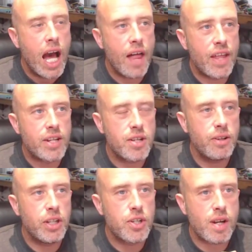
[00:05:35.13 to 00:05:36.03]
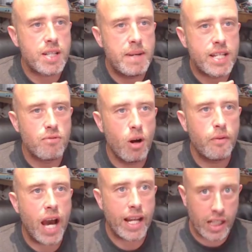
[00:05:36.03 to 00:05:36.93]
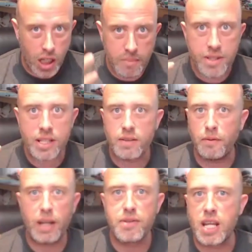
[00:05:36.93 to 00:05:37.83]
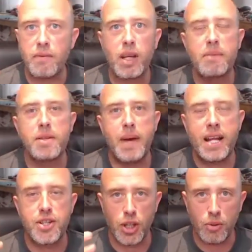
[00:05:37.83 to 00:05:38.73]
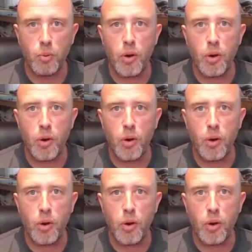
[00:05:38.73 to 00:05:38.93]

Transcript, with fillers: and then turning the transmitter off and it comes into failsafe and comes back to you.